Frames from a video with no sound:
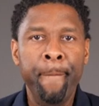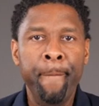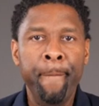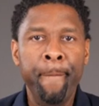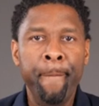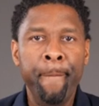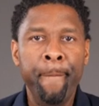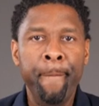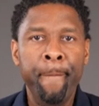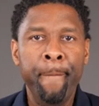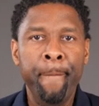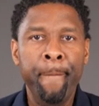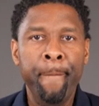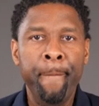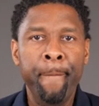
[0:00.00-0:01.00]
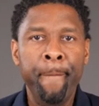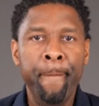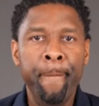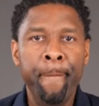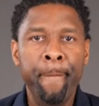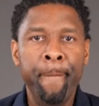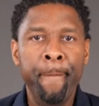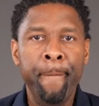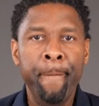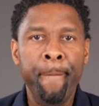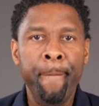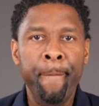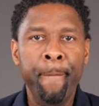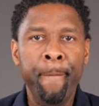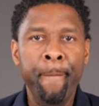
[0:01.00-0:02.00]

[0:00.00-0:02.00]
[no speech]